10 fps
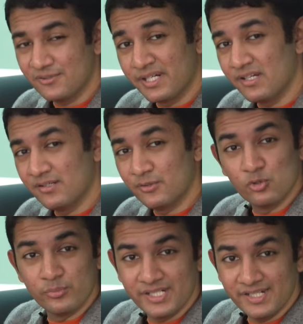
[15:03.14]
rear
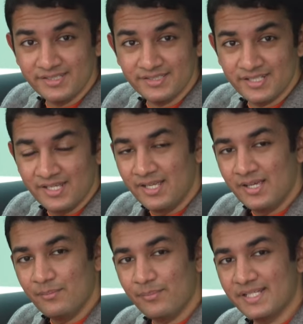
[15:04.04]
roominess,
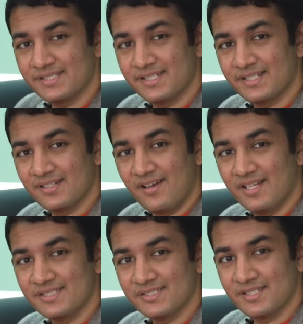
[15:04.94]

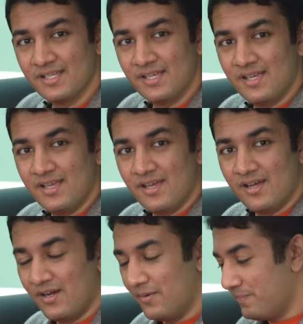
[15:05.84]
best-in-class
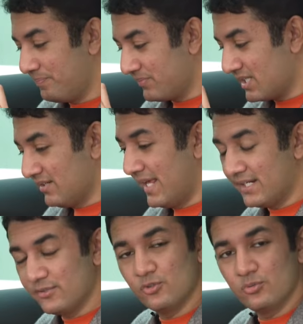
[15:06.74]

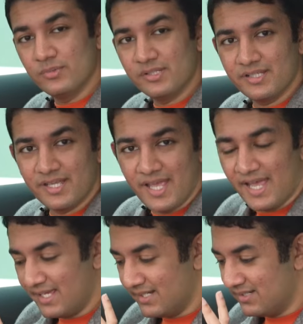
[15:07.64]
legroom,
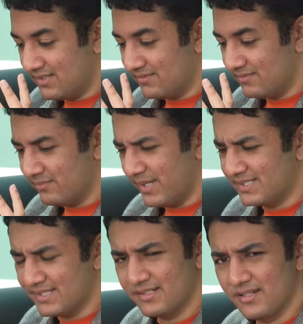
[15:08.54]
and
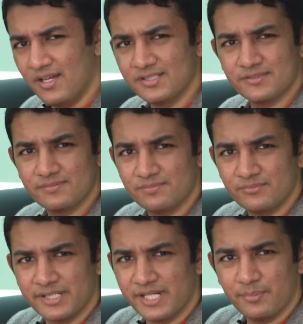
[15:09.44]
best-in-class
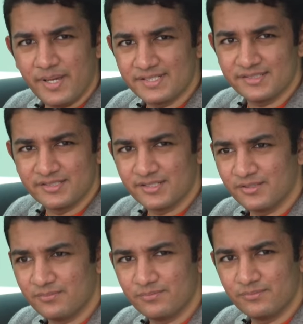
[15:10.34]
rear
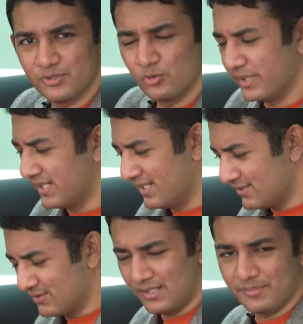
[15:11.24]
passenger roominess,
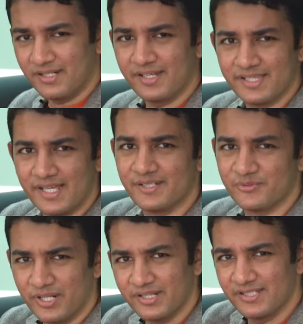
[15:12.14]
so something like that as
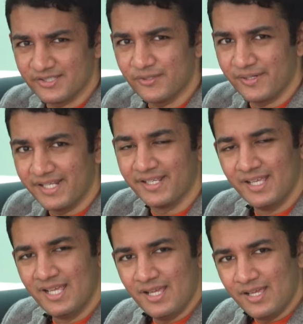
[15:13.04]
well. There's three
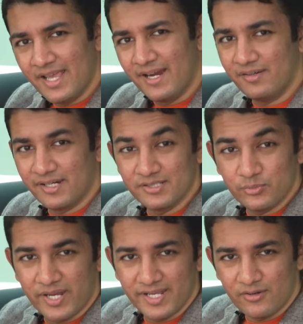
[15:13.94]

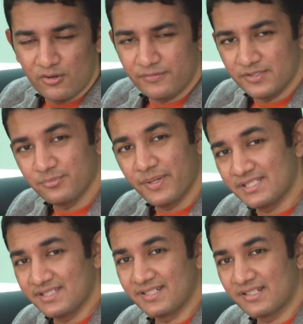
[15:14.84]
areas where it offers
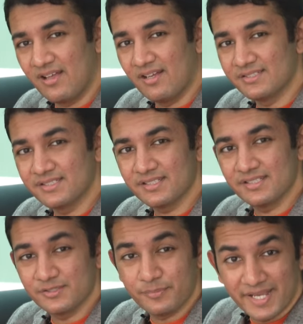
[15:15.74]
best-in-class
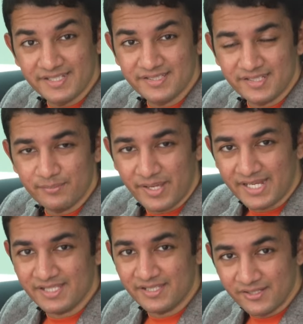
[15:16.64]
space
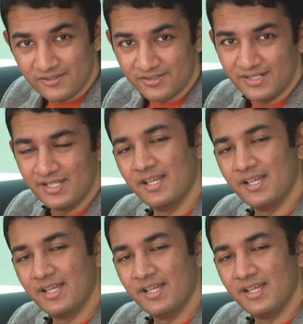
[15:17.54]
back here.